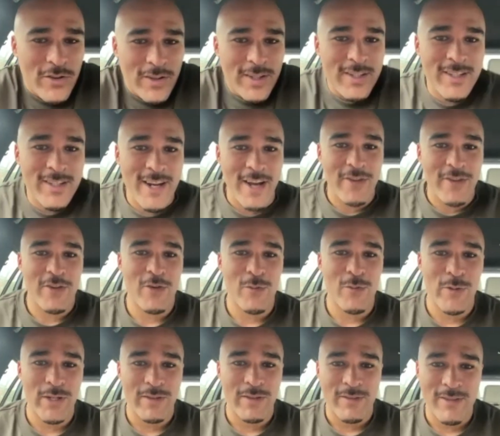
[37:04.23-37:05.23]
He's not
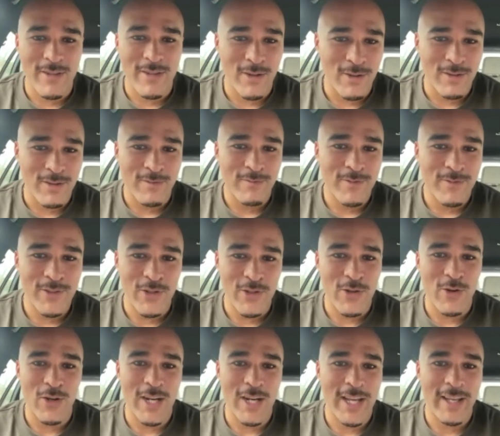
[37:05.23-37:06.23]
human. So, you
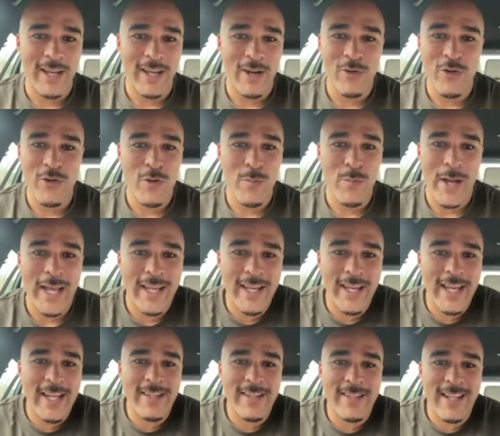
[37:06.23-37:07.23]
know, like, how do you back
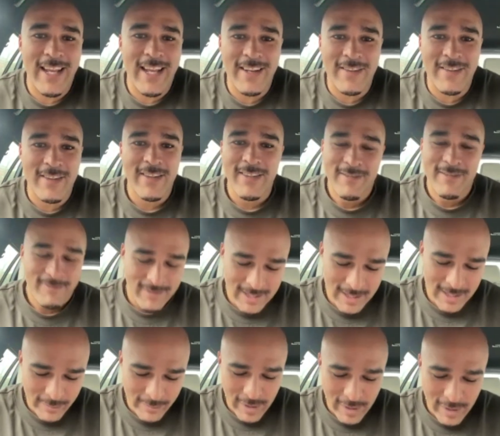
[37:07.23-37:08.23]
against that?
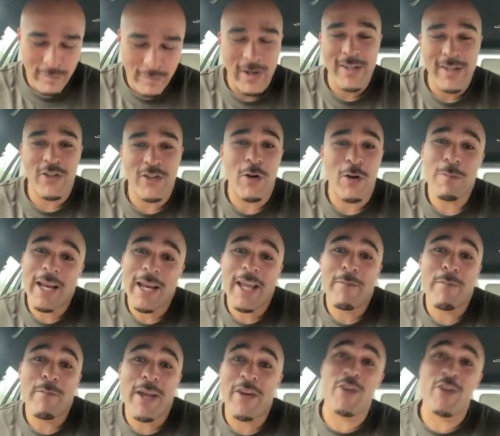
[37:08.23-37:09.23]
Even if Leinster are
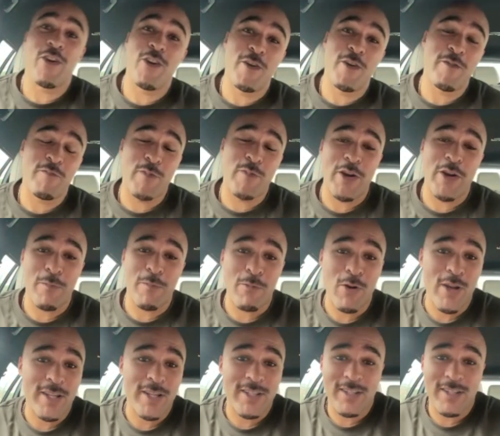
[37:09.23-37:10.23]
playing better or better
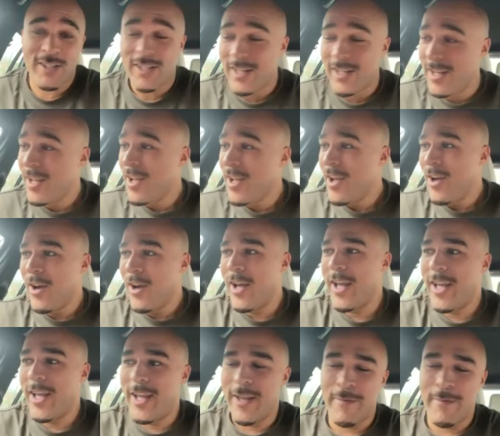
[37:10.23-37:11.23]
points...
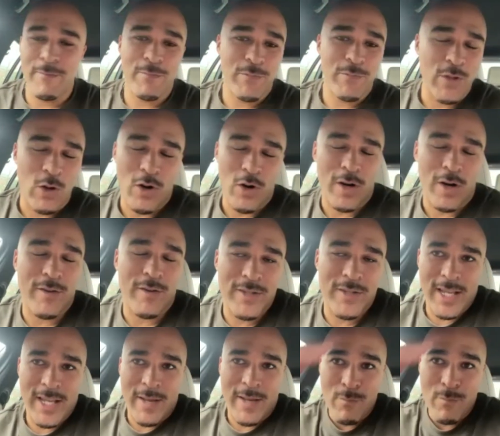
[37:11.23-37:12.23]
or
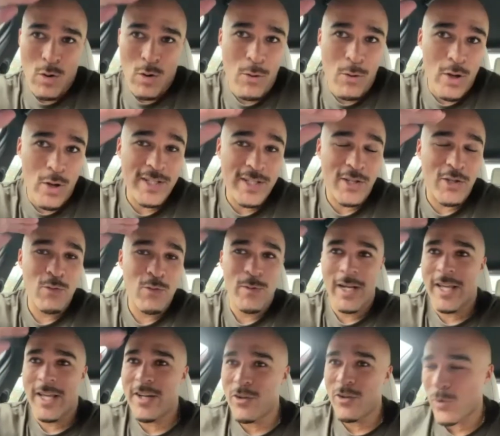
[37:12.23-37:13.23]
say more points
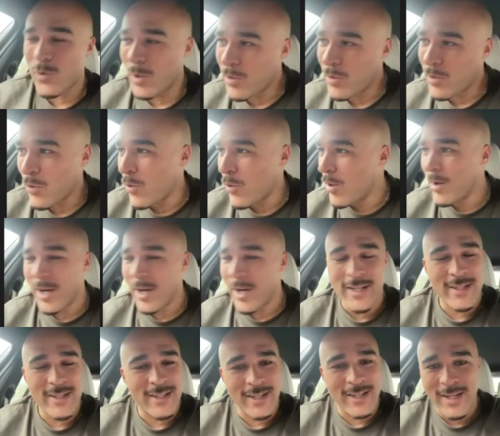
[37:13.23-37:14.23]
accumulated throughout the tour,
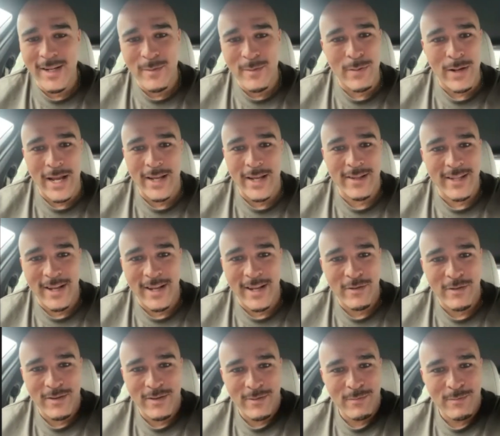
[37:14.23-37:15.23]
I'd still back
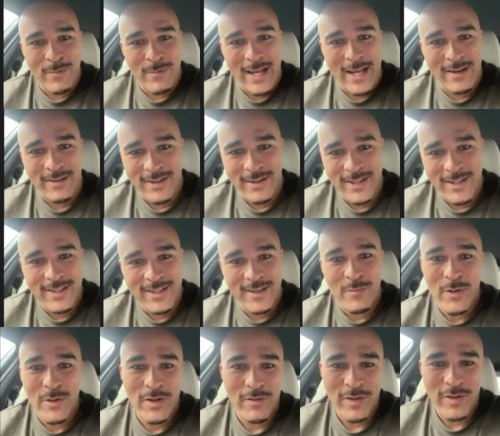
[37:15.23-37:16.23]
that man. He's
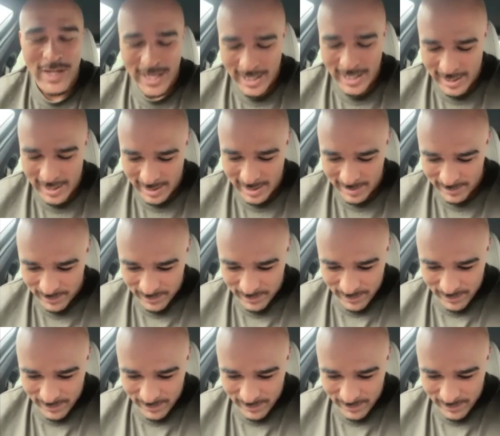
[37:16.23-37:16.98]
a bit of an alien.